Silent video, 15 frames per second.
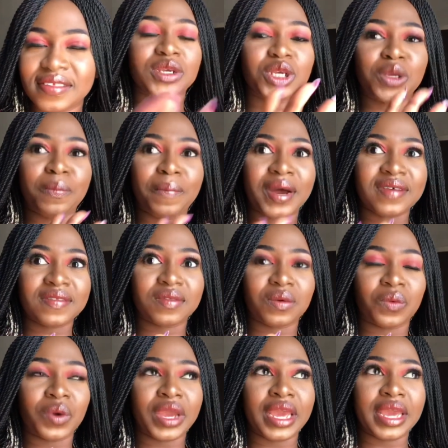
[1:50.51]
She passed
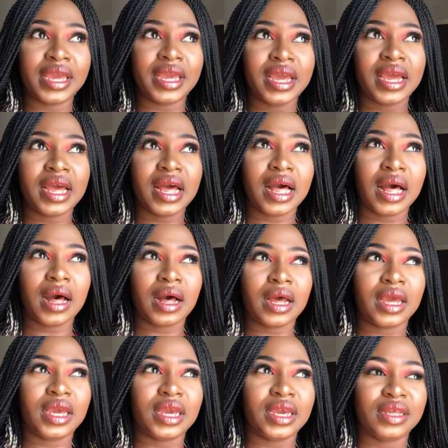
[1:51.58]
away
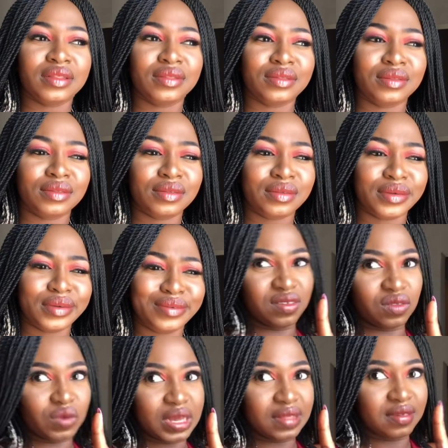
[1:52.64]
in
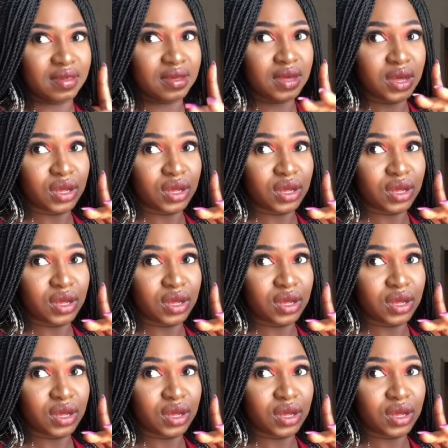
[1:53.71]
2020